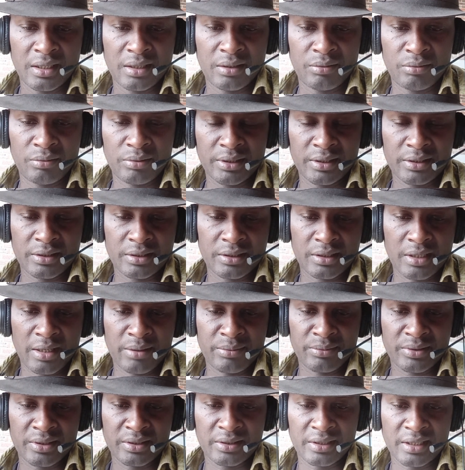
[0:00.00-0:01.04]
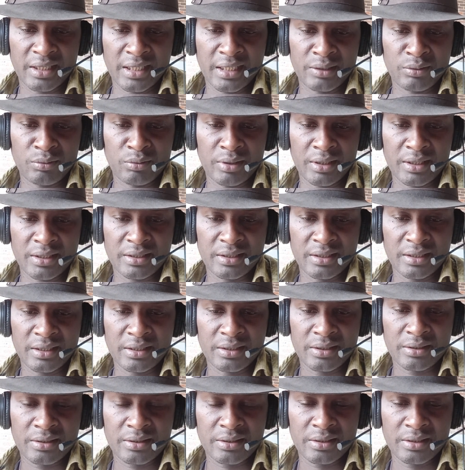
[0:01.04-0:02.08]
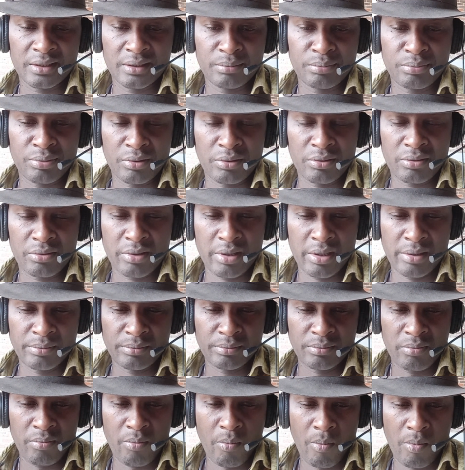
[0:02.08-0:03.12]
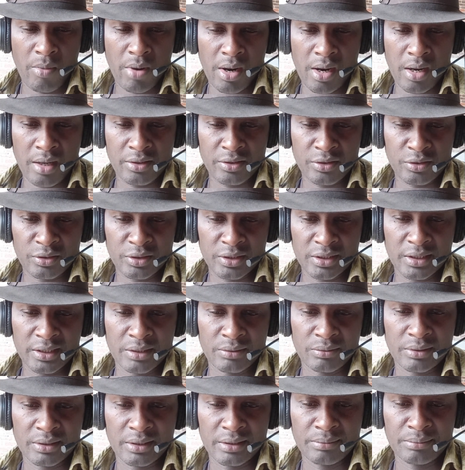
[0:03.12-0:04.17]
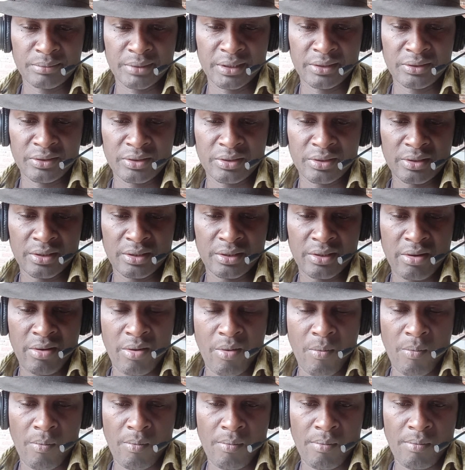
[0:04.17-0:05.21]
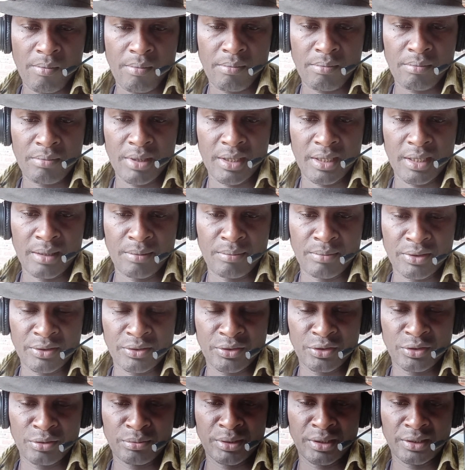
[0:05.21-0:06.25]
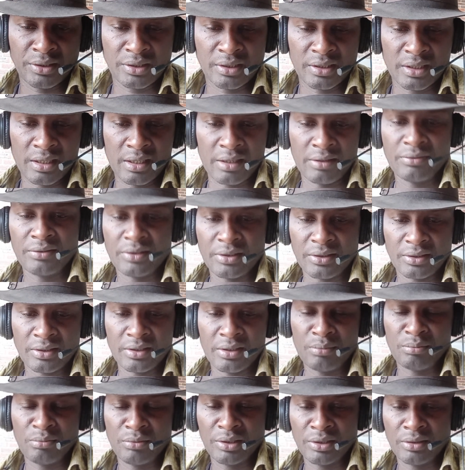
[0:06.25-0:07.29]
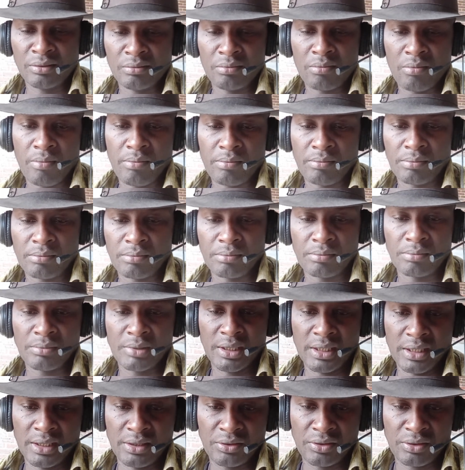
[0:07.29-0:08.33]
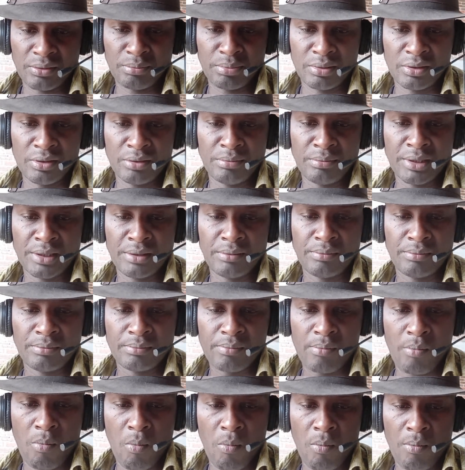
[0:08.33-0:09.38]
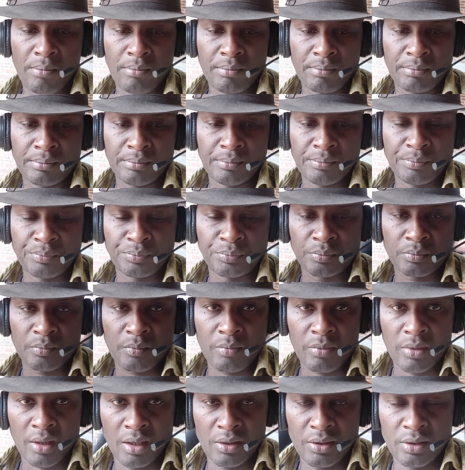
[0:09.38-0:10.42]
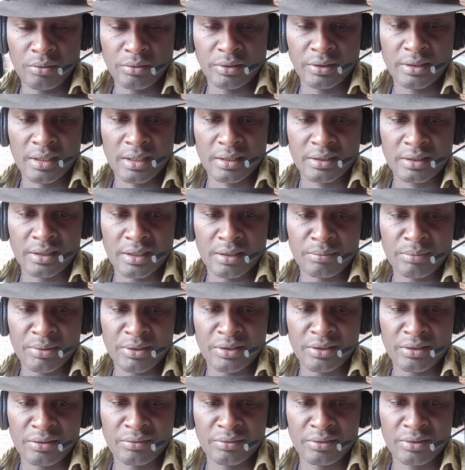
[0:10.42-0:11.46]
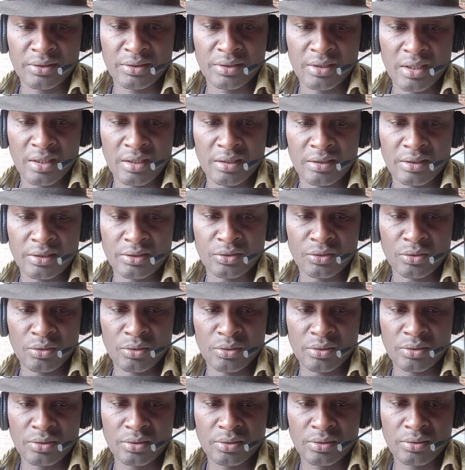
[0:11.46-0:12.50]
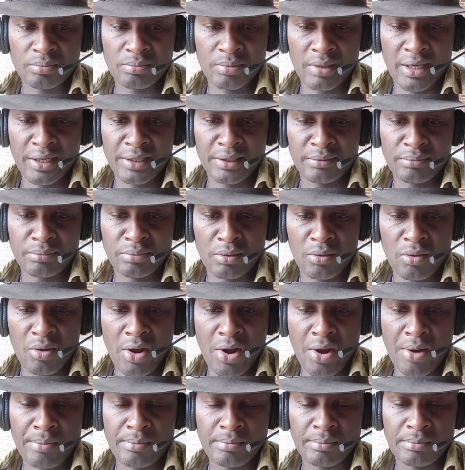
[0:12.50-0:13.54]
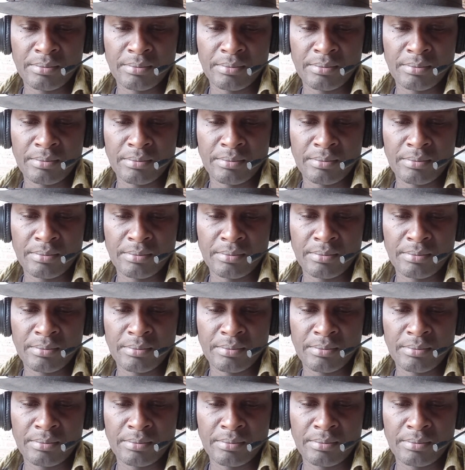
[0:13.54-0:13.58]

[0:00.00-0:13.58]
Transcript: what it terms as NYCSC program. It's not clear what that means, but I'm assuming start after someone gains employment. They will deduct 10% of the salary at source by an employer.